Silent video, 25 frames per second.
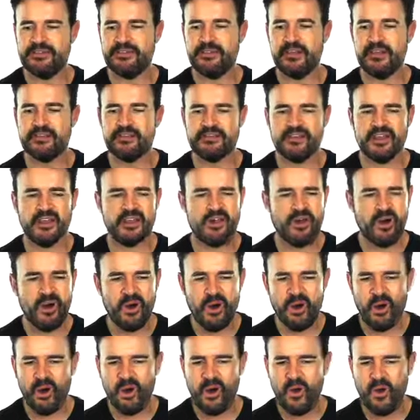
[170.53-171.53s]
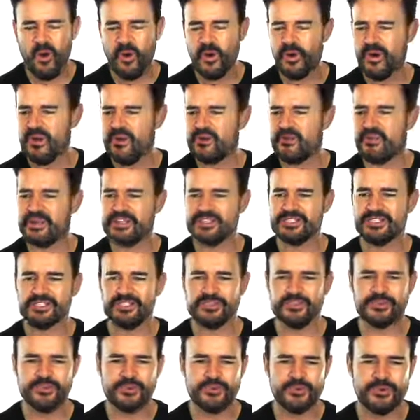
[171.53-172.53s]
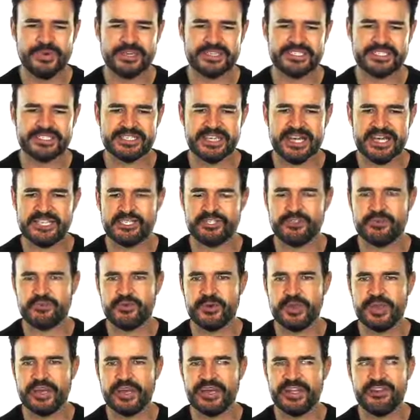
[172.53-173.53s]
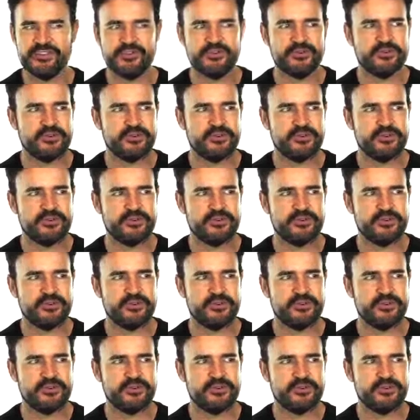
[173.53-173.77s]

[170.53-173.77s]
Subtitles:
they'll say, oh, that's too exaggerated.